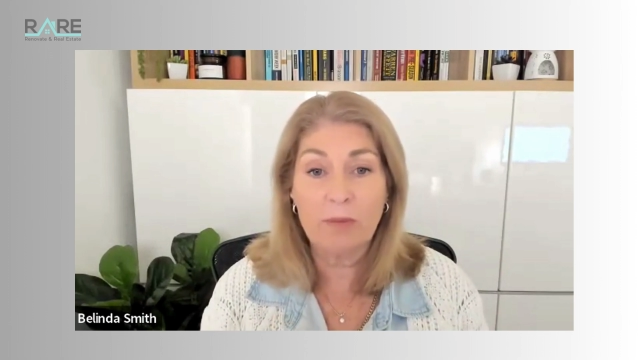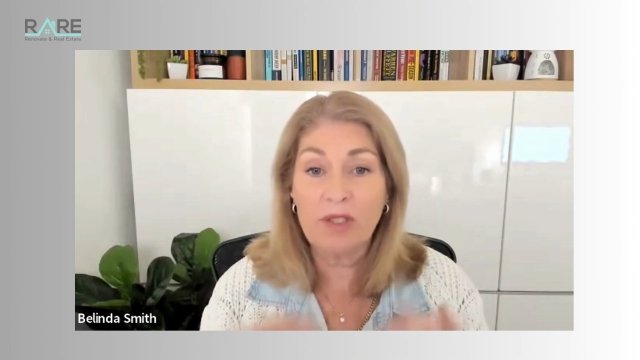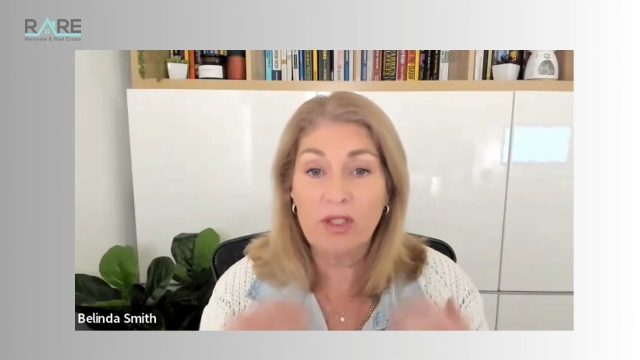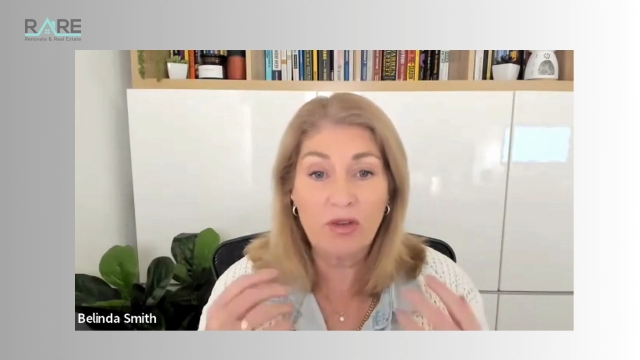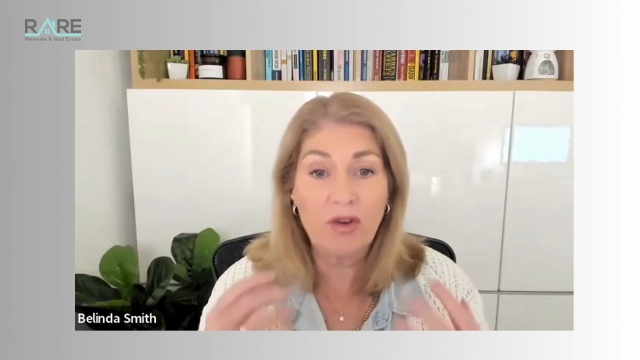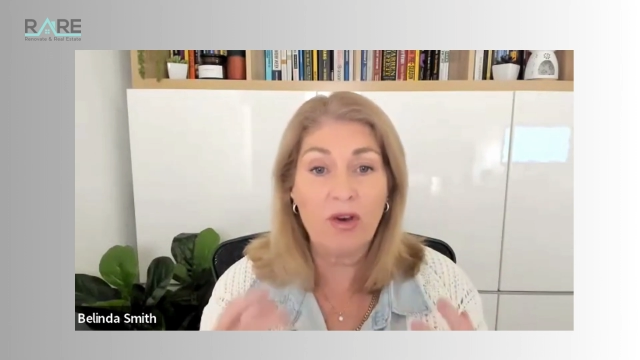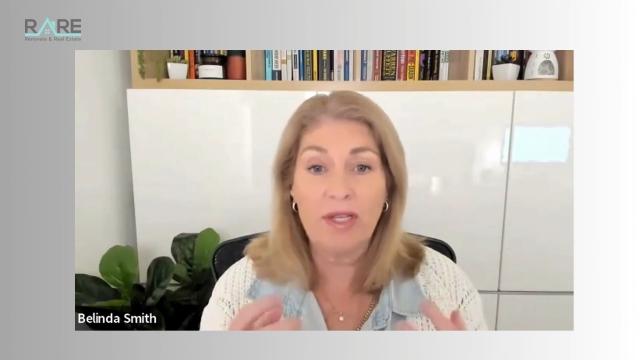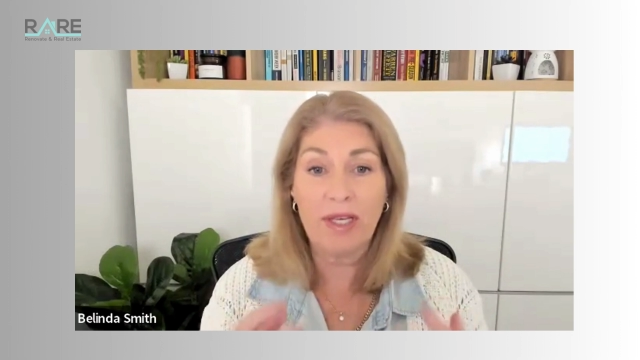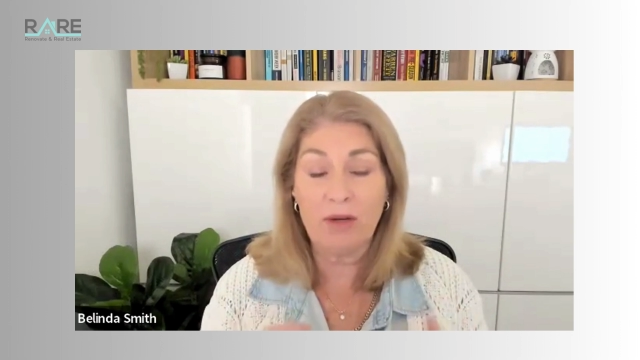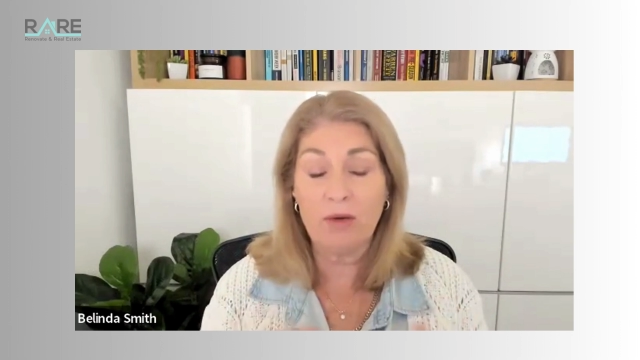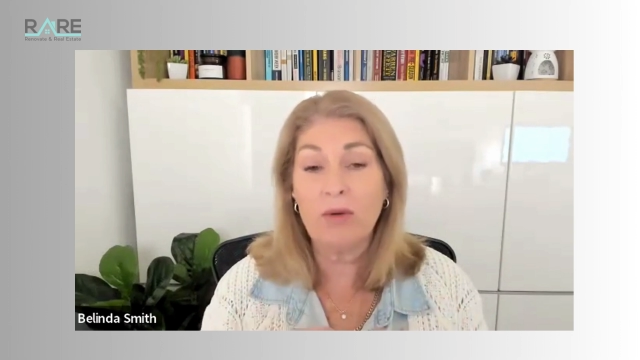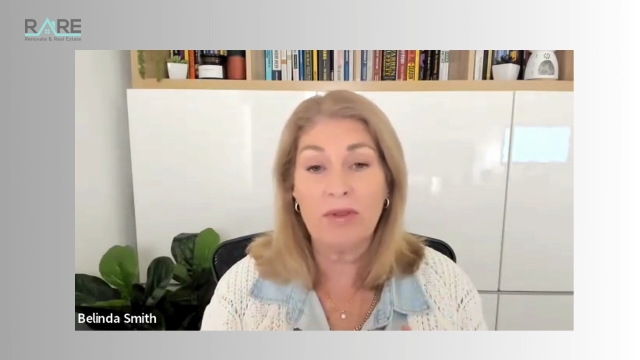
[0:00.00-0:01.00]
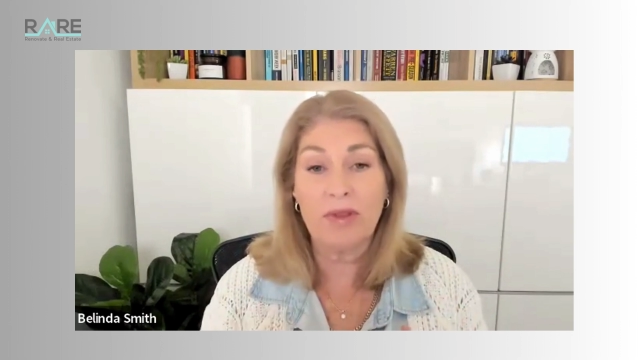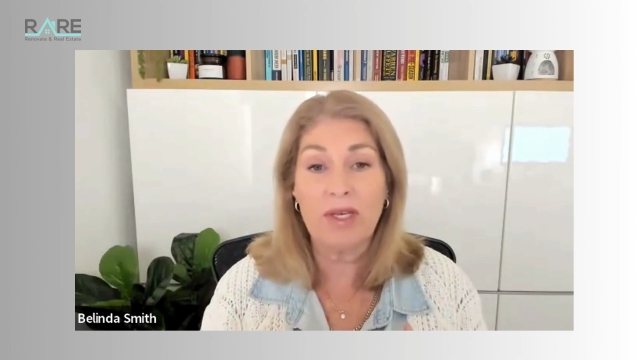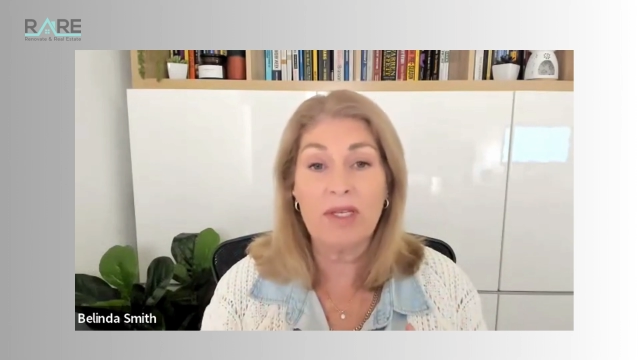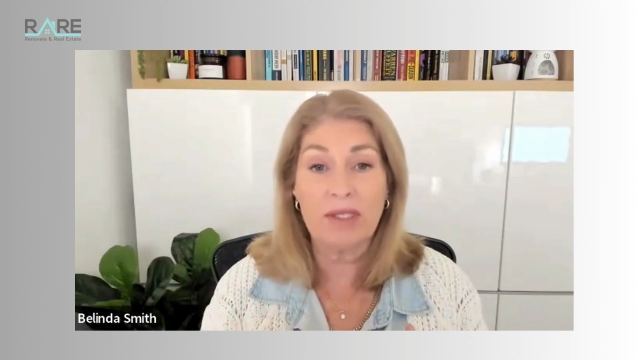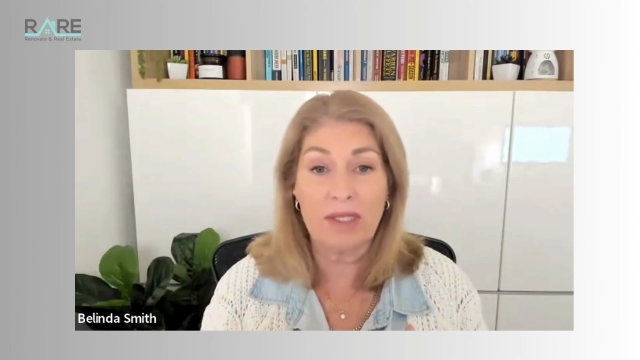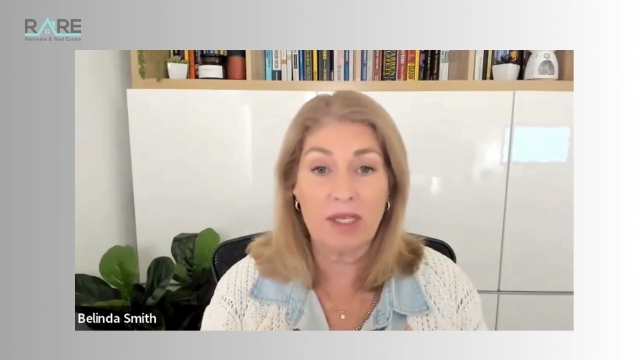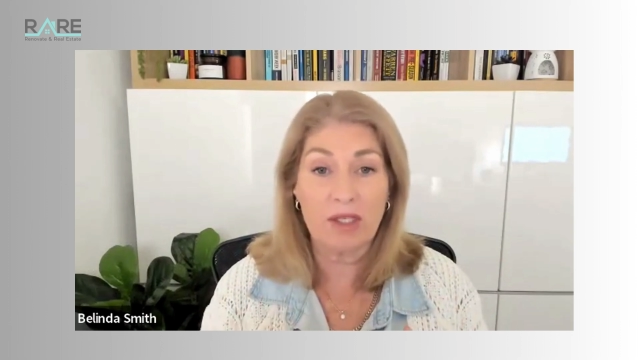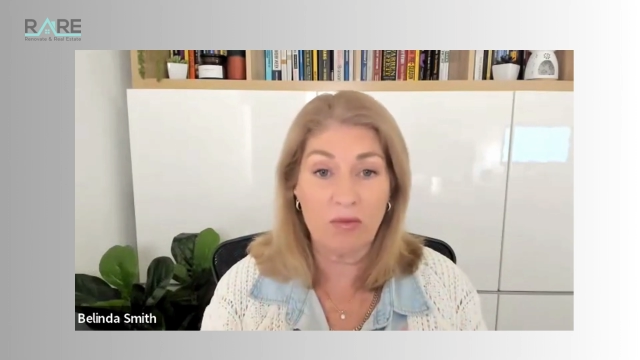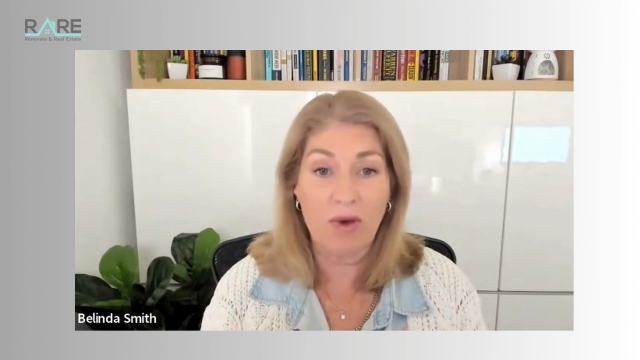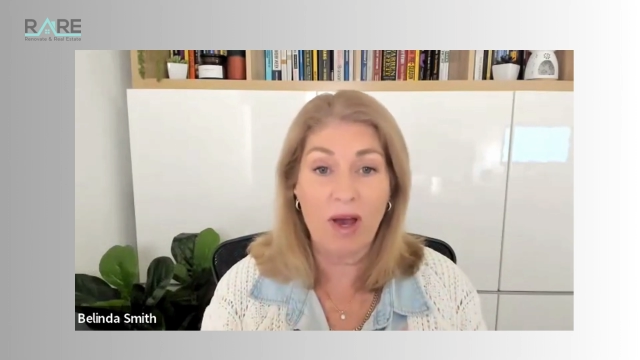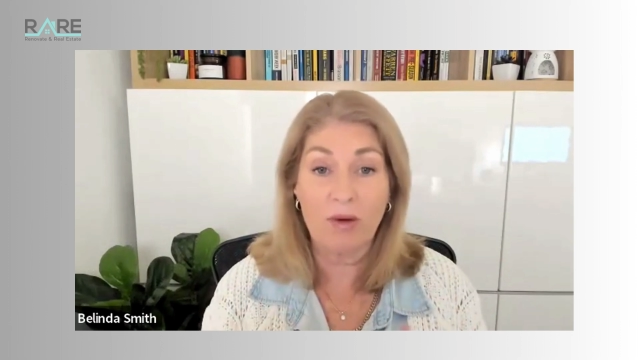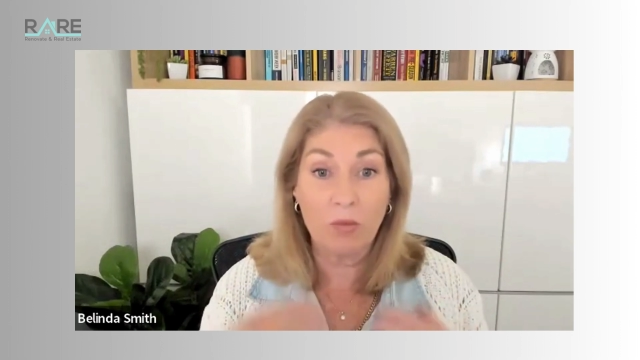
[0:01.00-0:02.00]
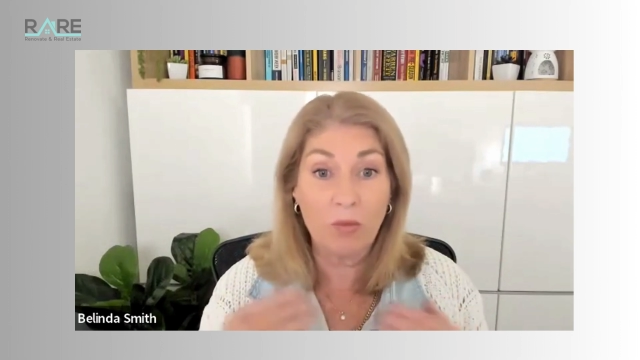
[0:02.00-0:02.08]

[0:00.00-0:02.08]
But you've got to get all of these things right.